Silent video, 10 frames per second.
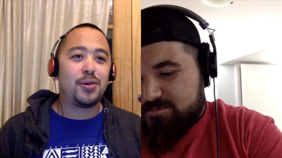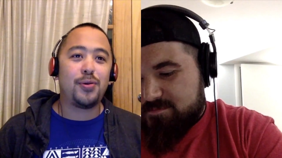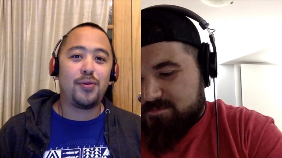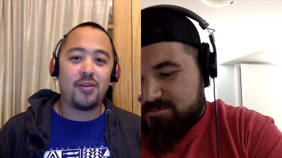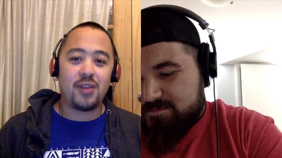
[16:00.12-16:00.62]

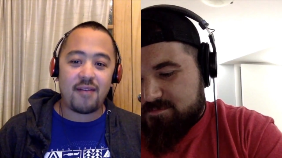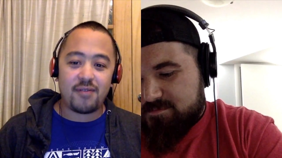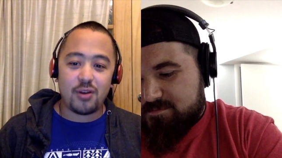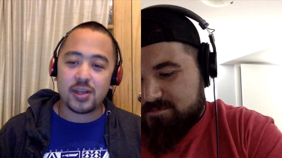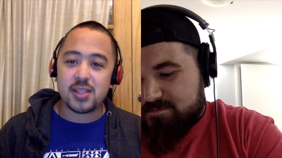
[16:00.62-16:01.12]
Speaker 1: who
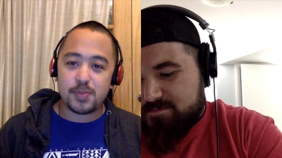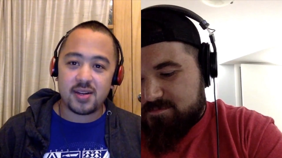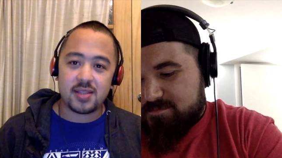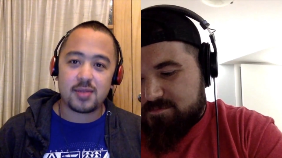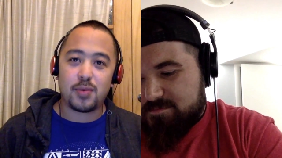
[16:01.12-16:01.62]
have no
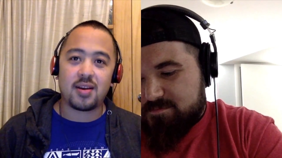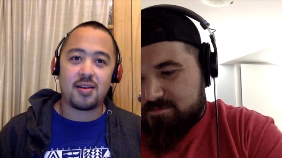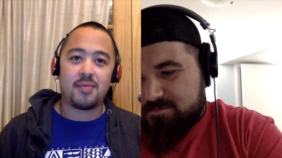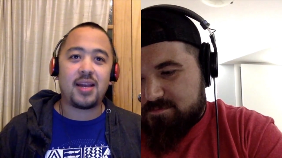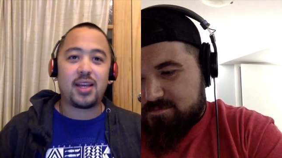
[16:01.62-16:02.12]
experience with
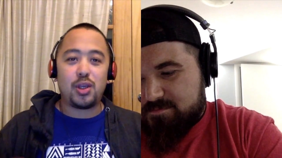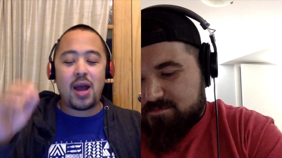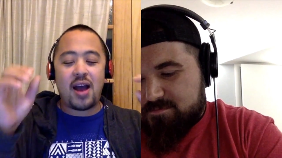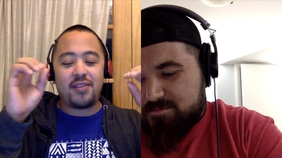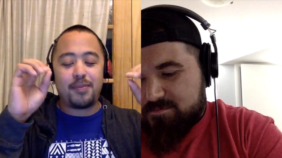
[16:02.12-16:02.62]
Gundam. Like you
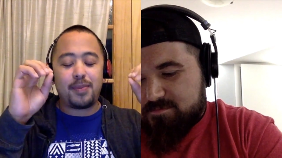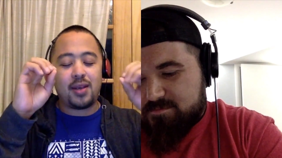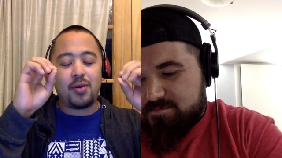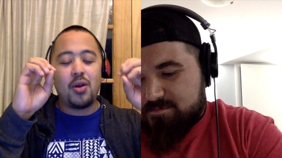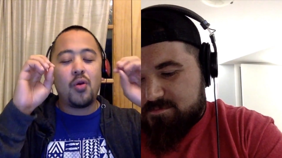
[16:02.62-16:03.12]
have to
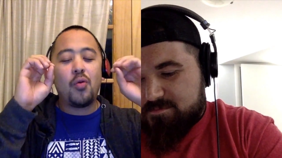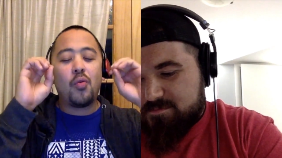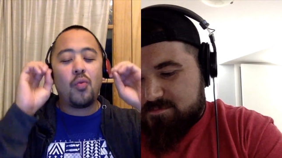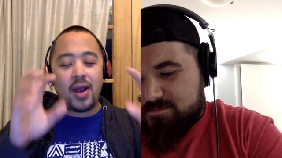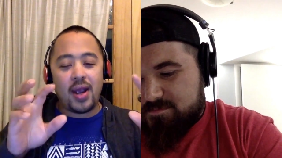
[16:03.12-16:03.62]
be
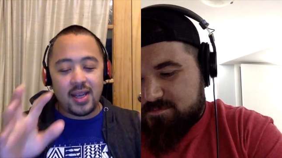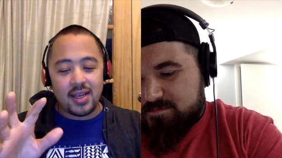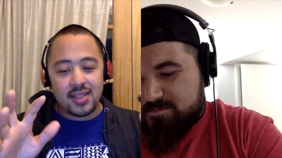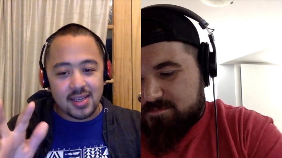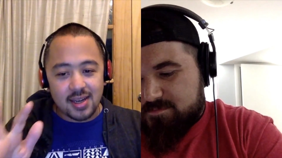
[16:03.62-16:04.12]

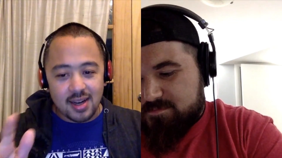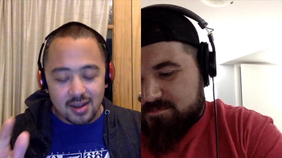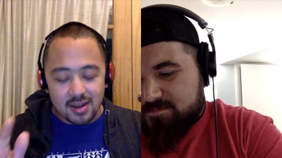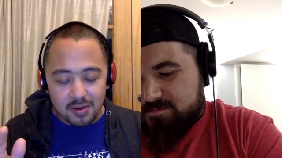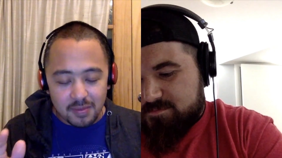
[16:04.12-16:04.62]
way into
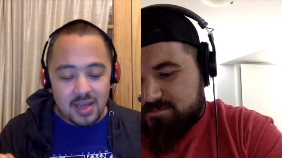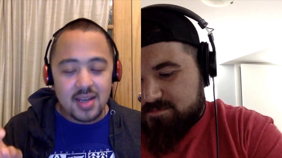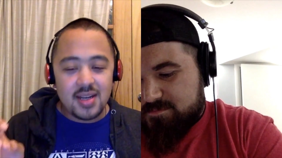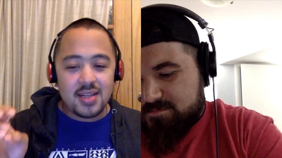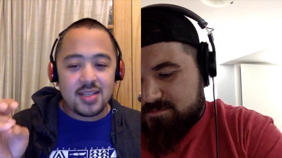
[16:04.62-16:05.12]
Gundam
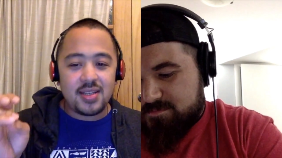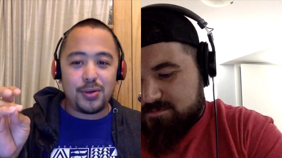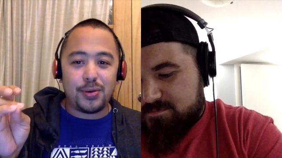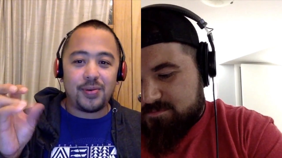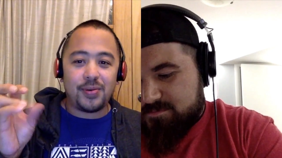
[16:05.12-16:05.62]

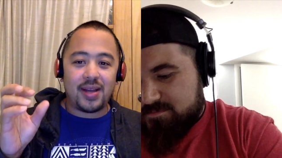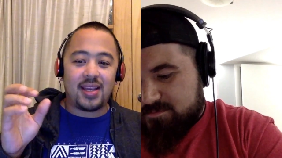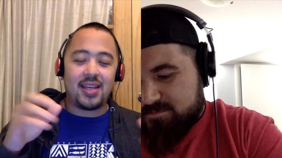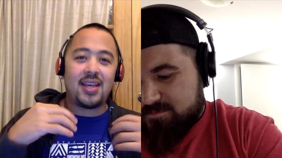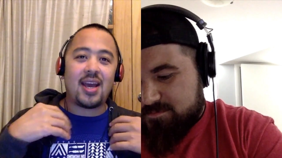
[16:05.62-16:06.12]
to
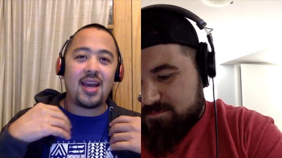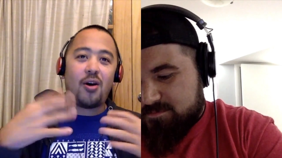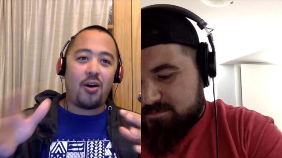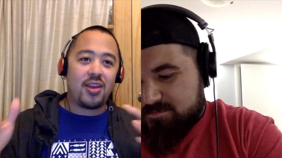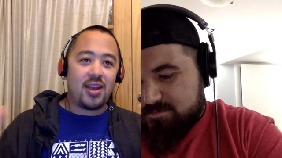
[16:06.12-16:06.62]
like get
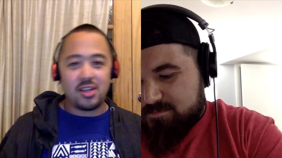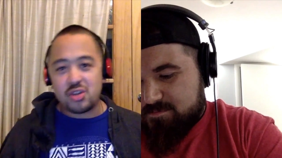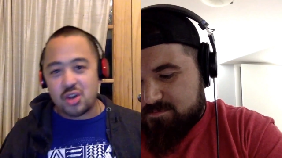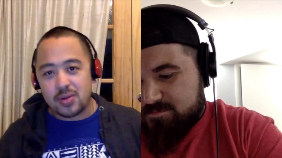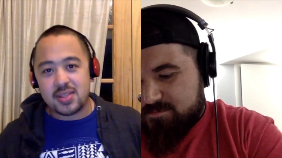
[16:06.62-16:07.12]
all the
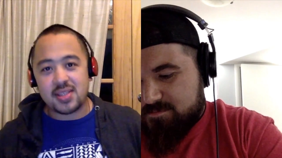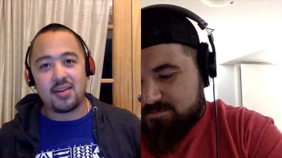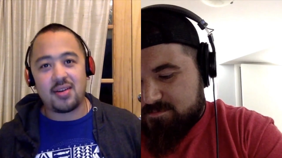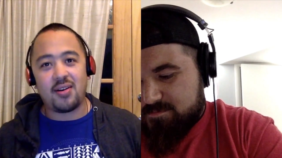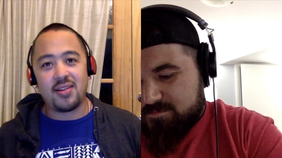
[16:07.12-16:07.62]
in-jokes
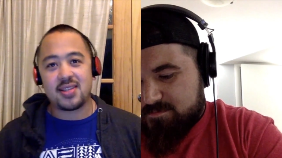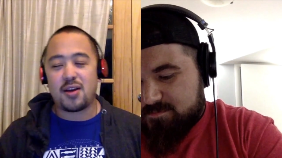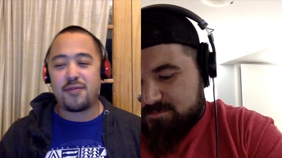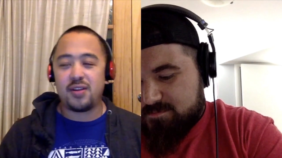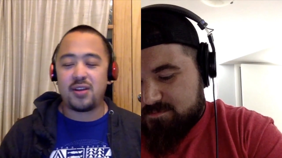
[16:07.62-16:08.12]
and all the
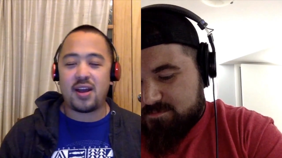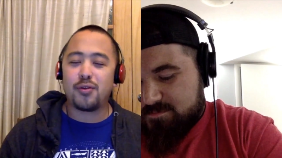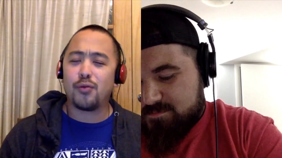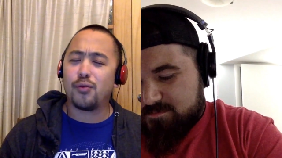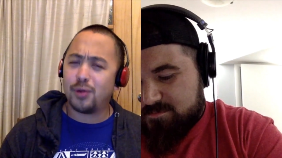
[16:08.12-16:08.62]
stuff, and you have
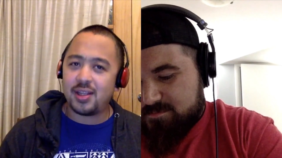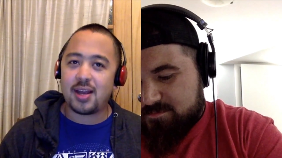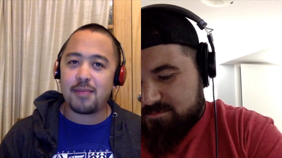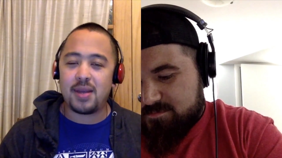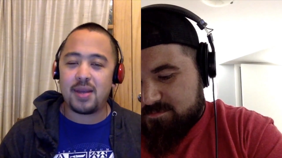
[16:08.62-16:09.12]
to really
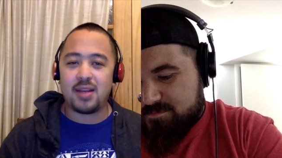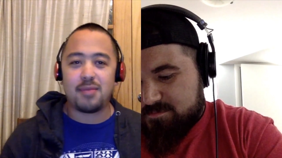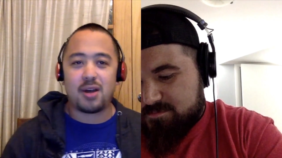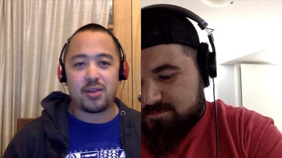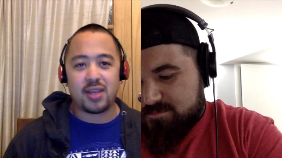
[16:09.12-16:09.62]
like making
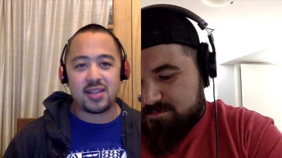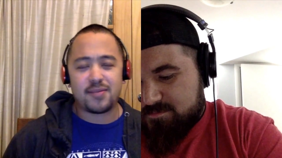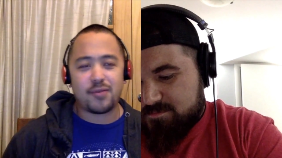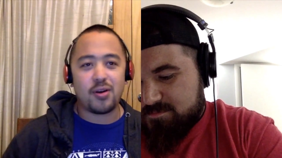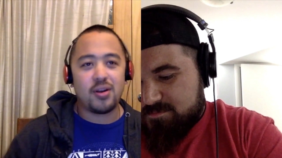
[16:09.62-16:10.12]
model
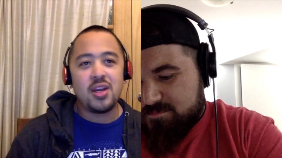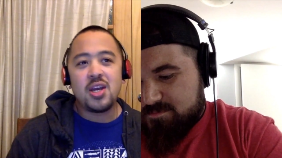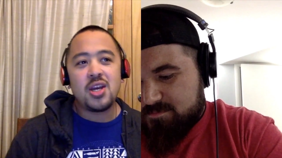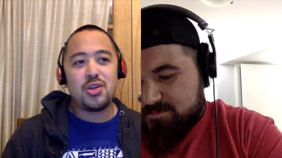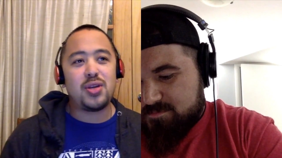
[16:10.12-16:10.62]
kits for
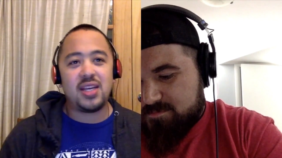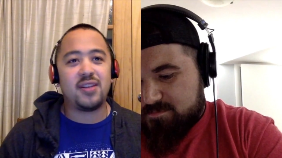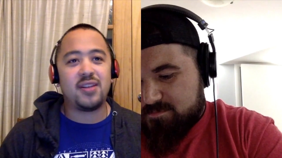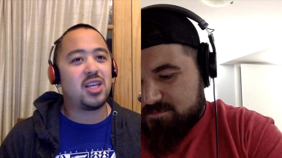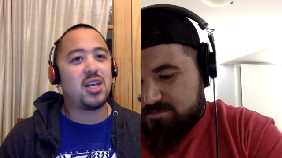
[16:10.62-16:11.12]
you to
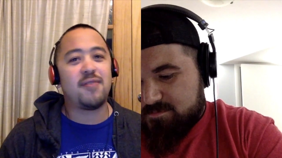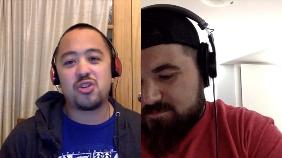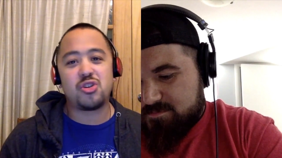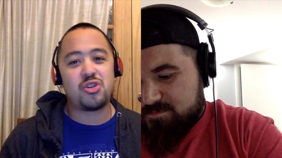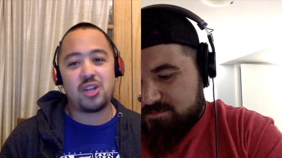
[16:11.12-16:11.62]
even give
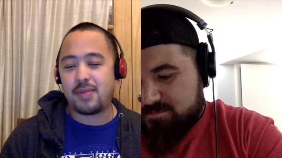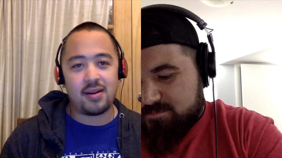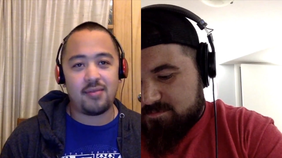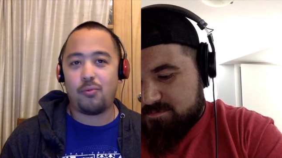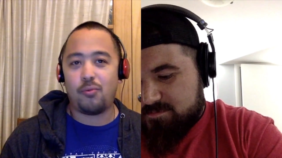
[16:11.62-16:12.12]
a shit
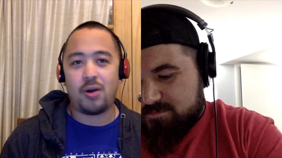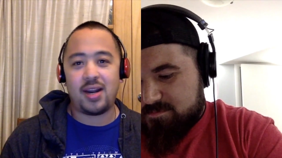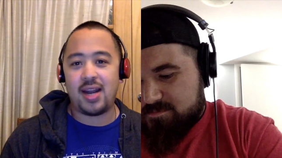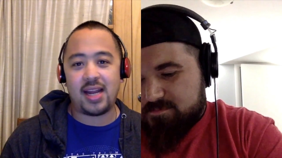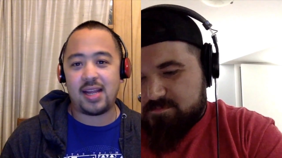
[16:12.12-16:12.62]
about
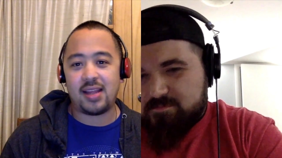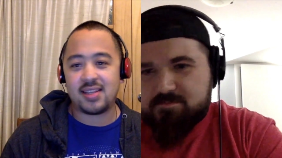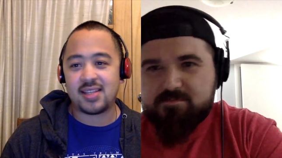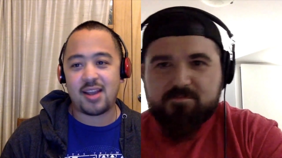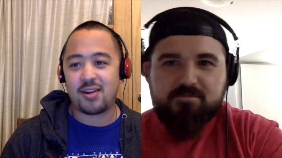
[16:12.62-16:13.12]
what any of
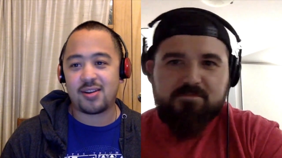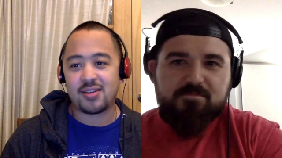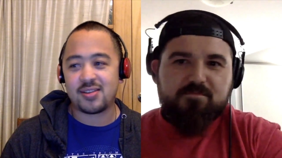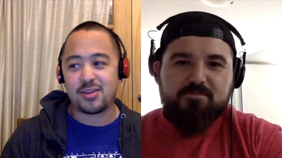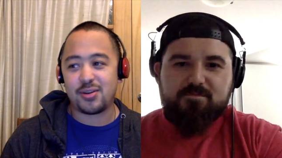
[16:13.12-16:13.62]
these
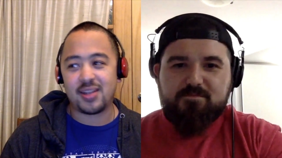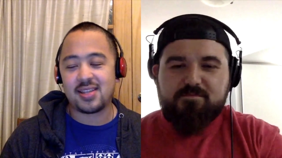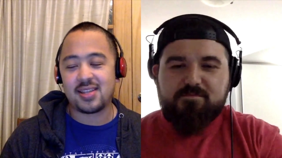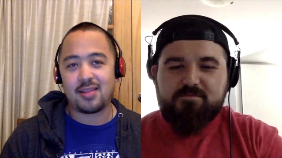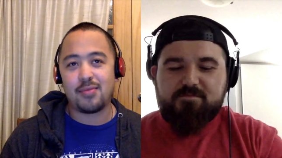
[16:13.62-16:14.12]
characters are doing.
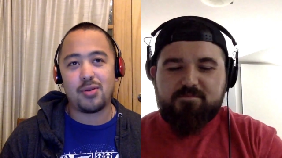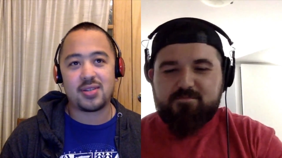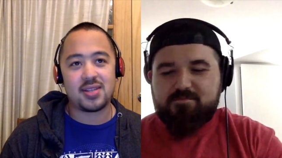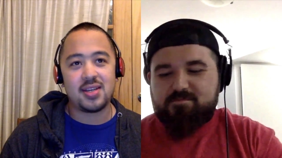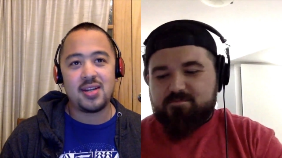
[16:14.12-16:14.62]
It's like the
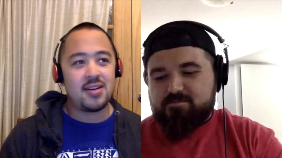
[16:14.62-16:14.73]
most